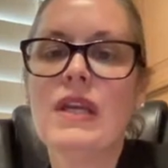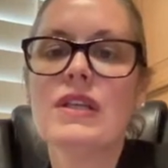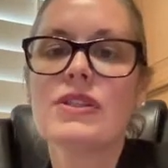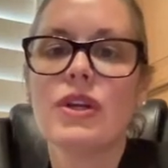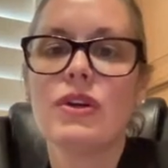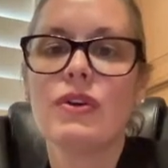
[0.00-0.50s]

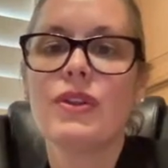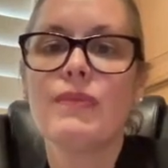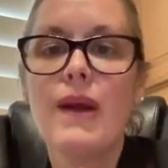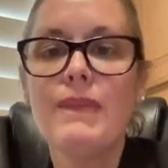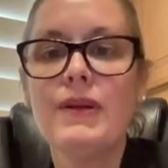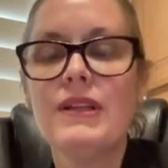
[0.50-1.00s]
So the
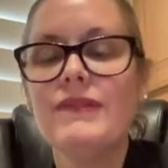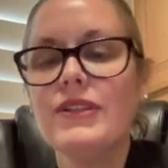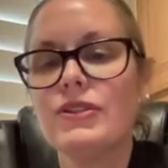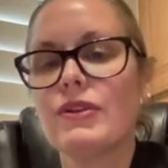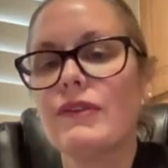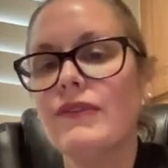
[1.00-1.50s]
property,
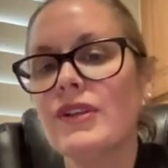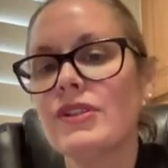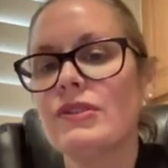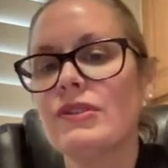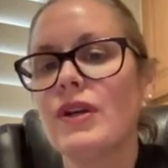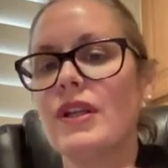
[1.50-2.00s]
feature, or
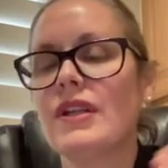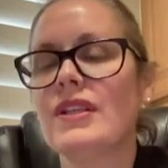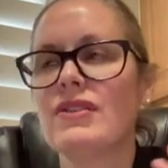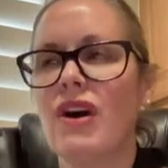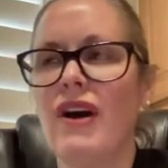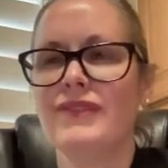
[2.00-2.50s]
function one is
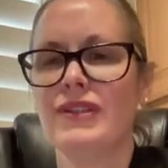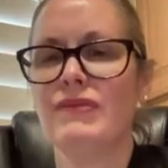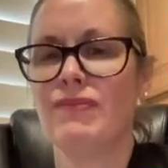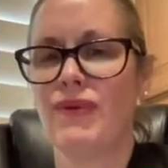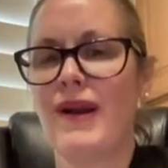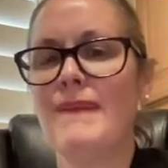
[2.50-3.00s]
often
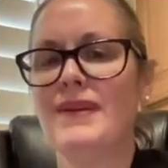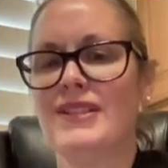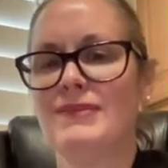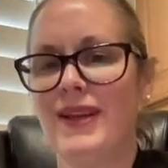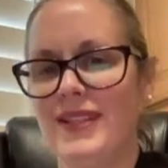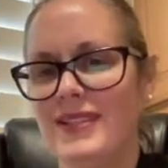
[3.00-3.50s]
premised
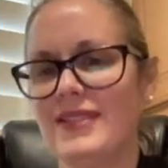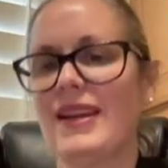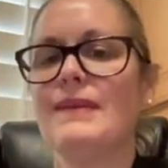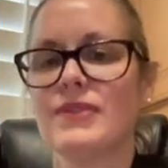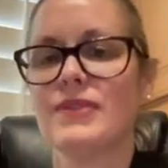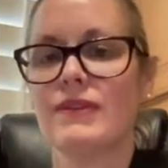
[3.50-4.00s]
by these
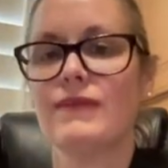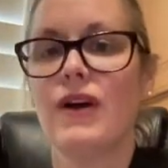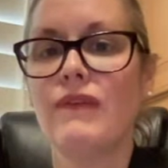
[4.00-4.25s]
types of